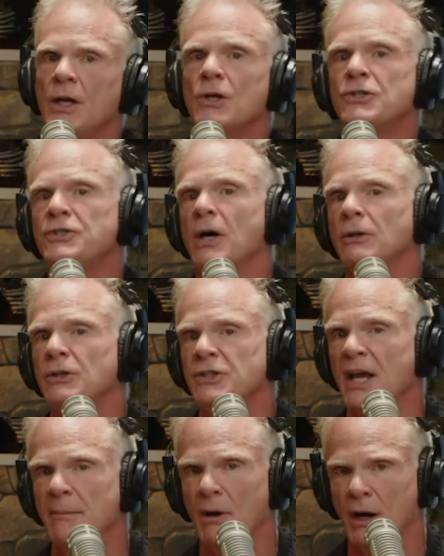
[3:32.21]
Here's Douglas
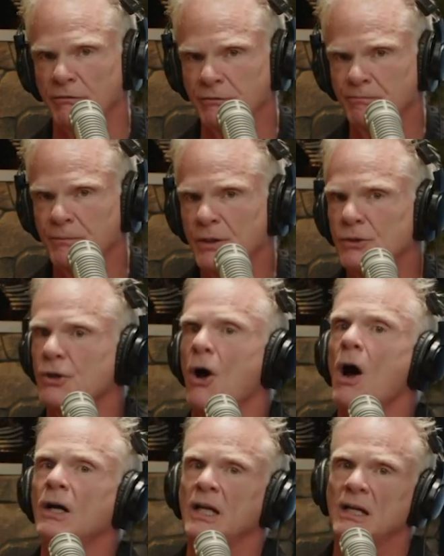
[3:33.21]
Emhoff
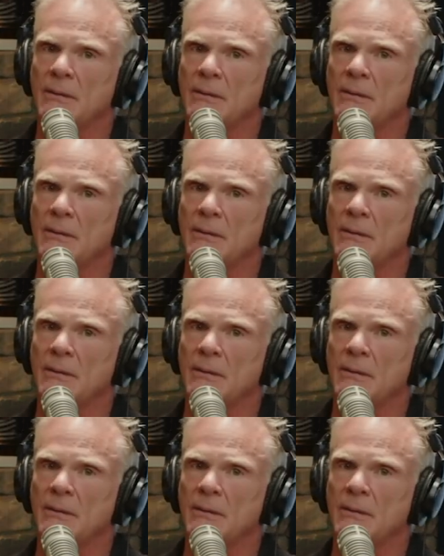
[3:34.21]
talking